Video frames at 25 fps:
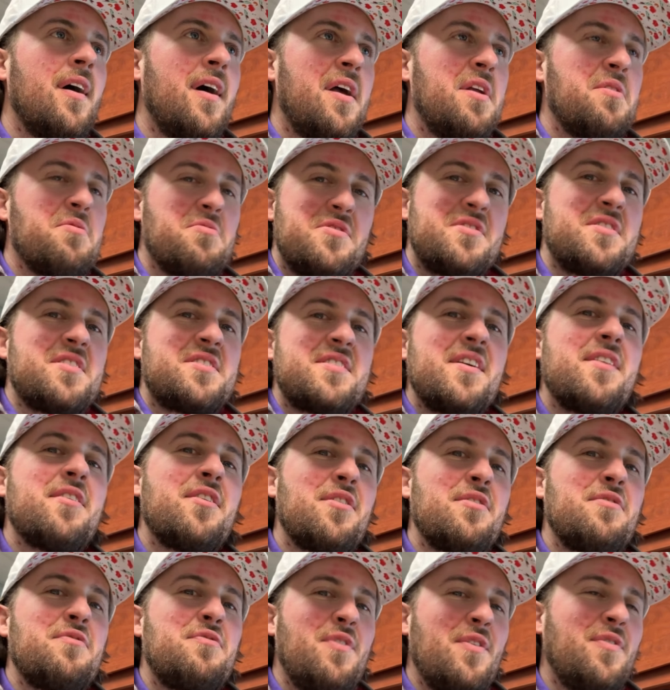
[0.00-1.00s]
and it was six
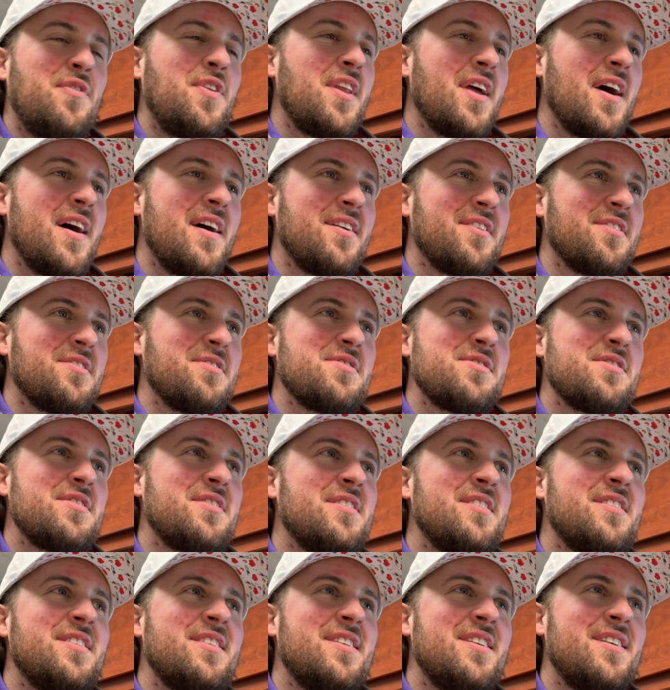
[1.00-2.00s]
hundred fifty dollars.
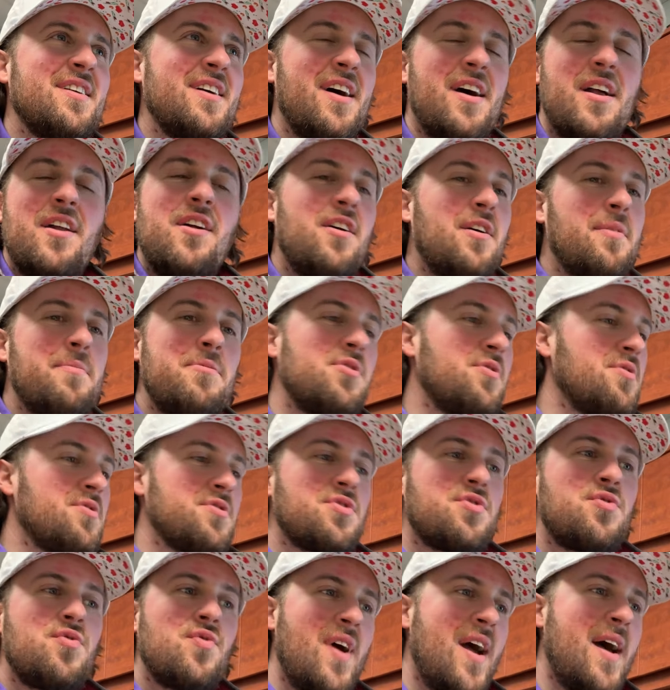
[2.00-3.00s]
And all I'm doing
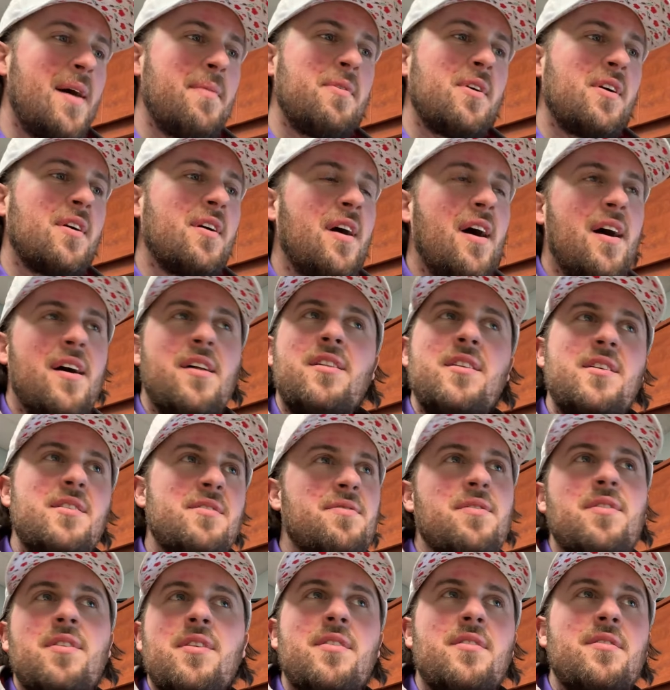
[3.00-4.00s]
is grabbing, I
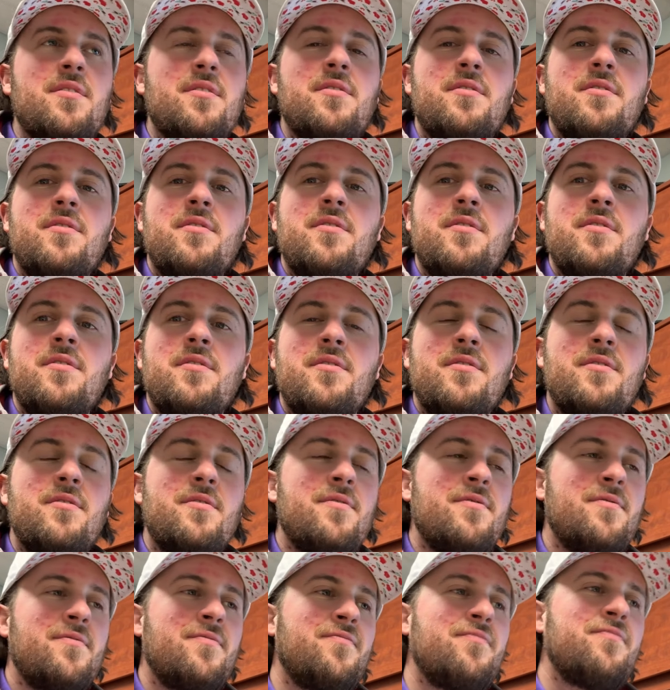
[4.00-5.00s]
leave... John, John, John,